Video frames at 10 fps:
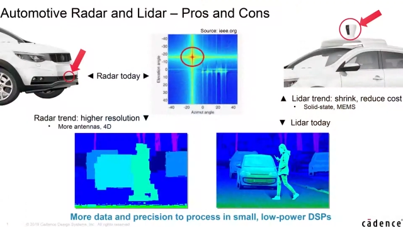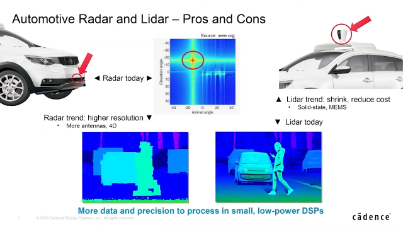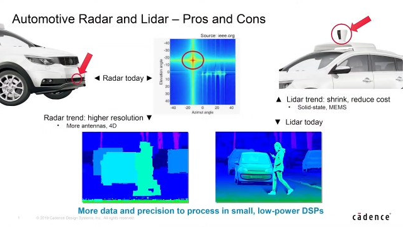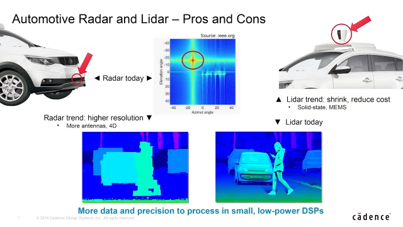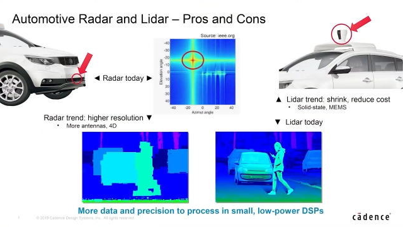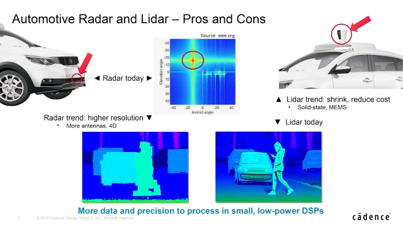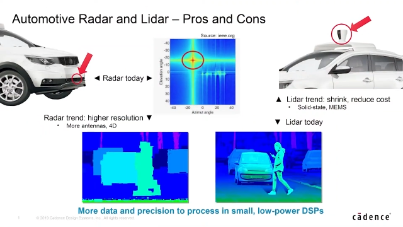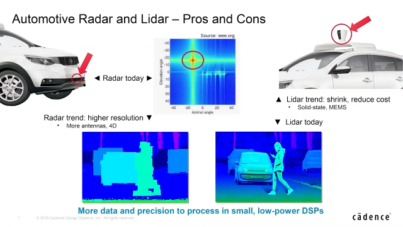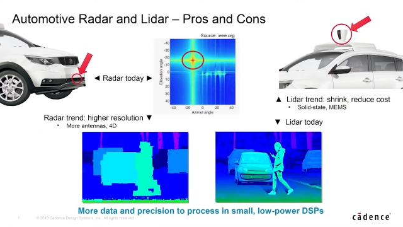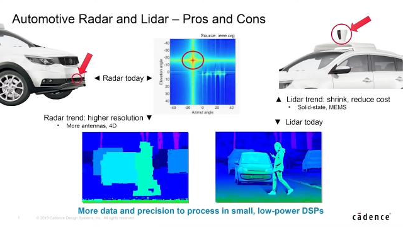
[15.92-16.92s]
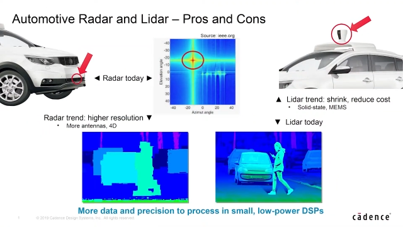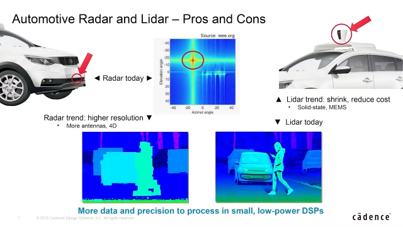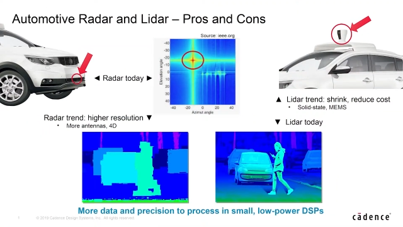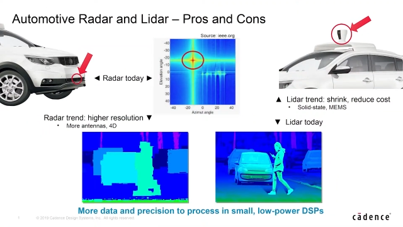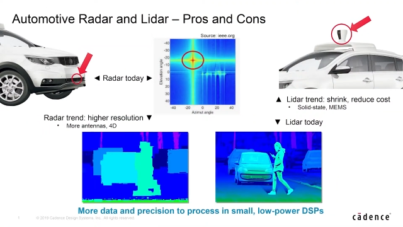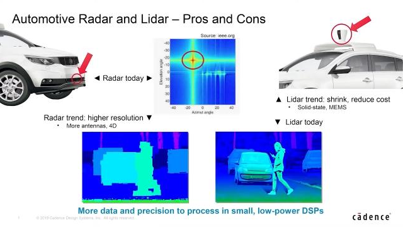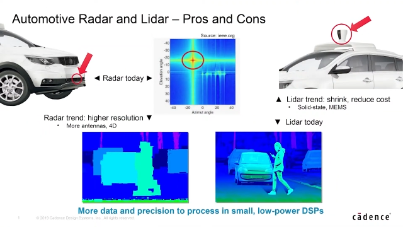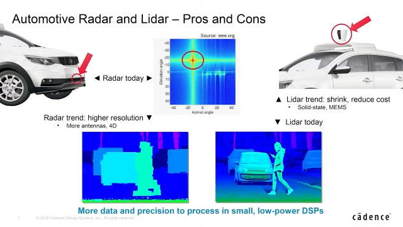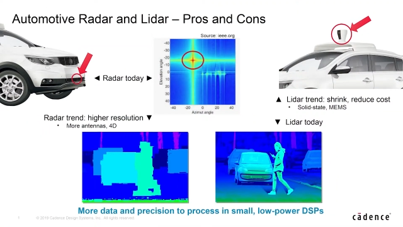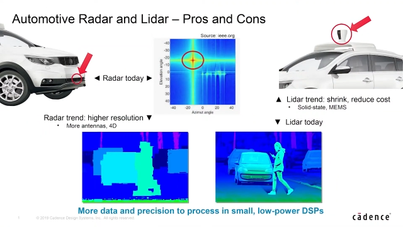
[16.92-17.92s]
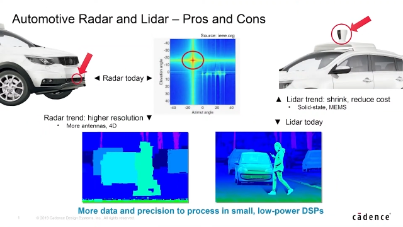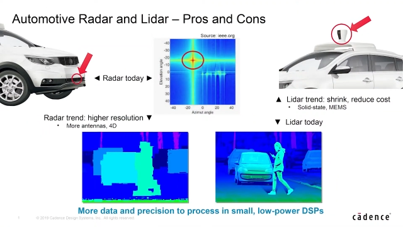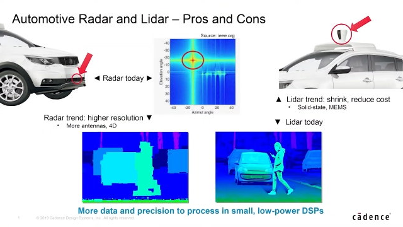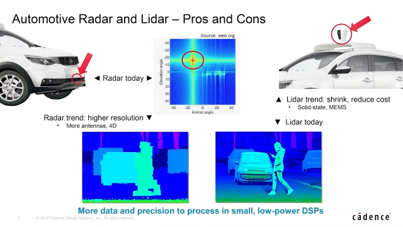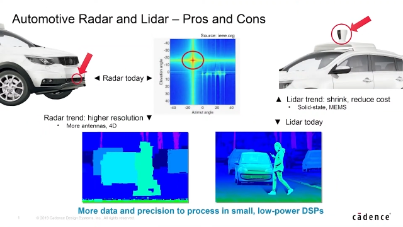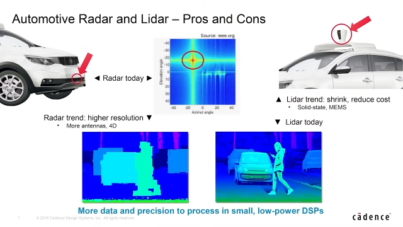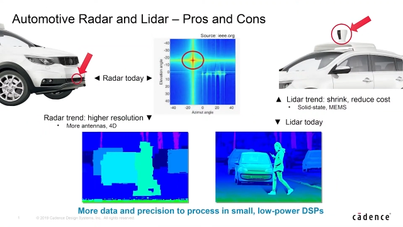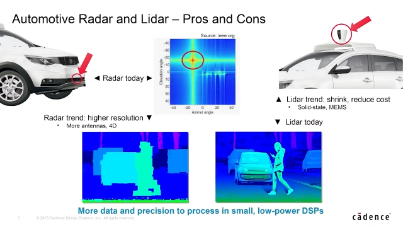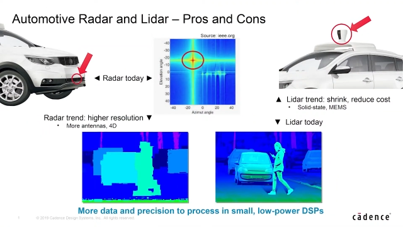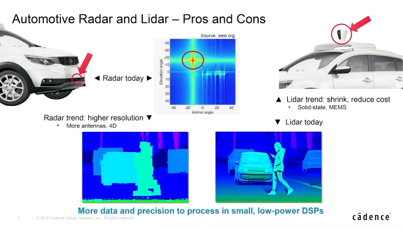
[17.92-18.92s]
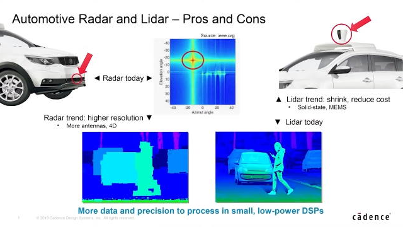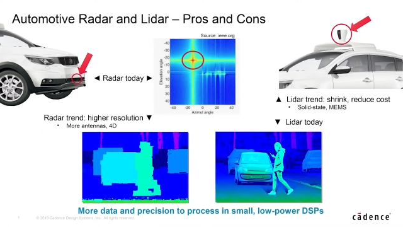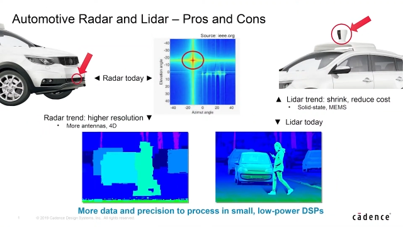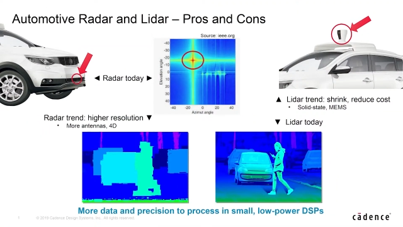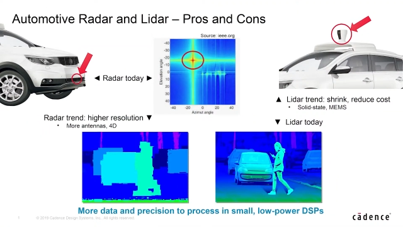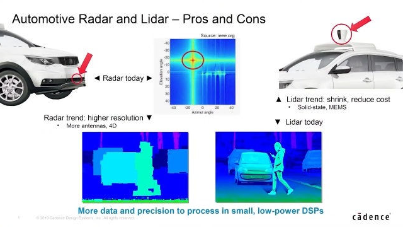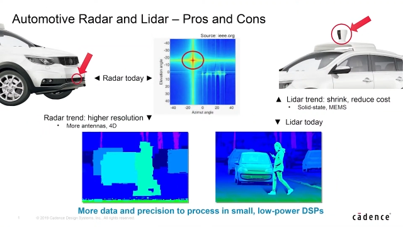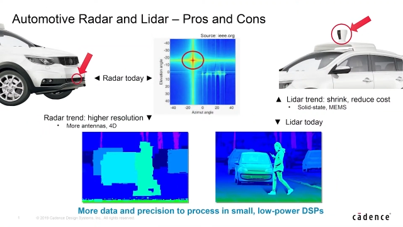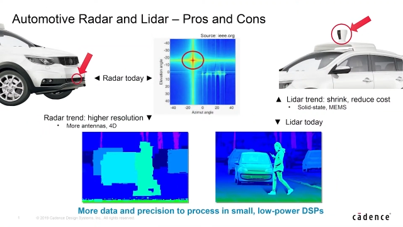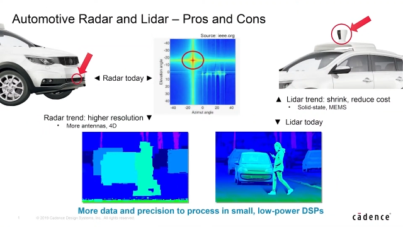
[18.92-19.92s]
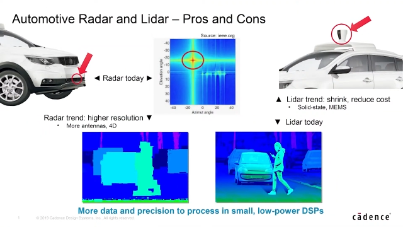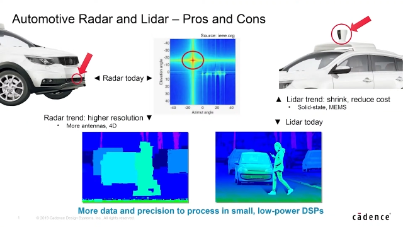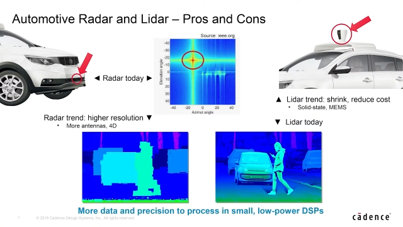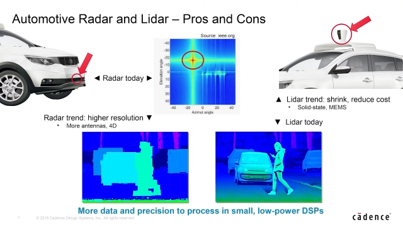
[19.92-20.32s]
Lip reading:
(no speaker visible)